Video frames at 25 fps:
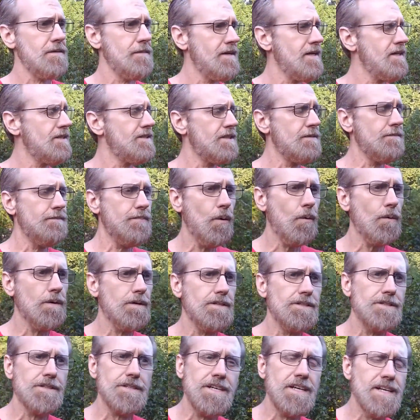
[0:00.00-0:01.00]
I mean, it's
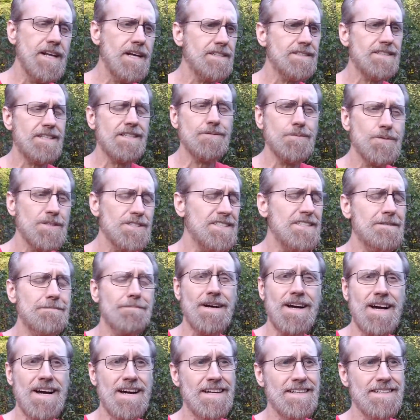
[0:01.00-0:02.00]
important to get exercise because we're sitting
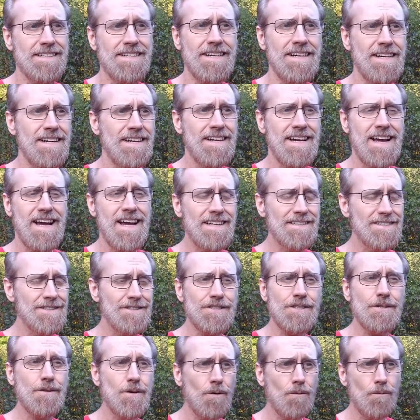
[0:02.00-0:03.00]
behind, as a
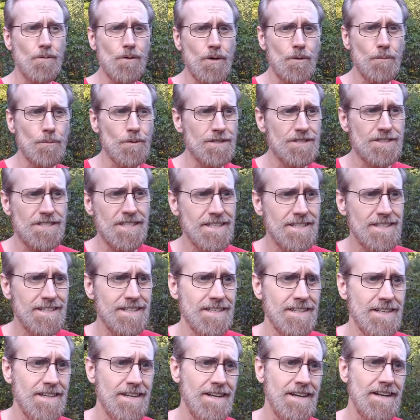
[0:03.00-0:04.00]
general rule, we're
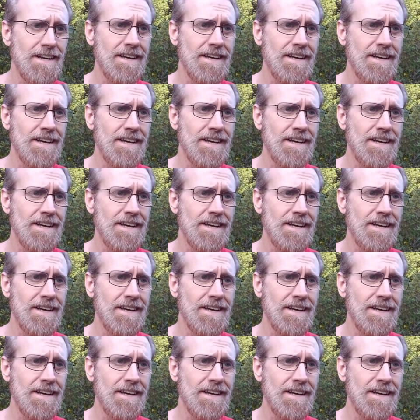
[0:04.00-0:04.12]
sitting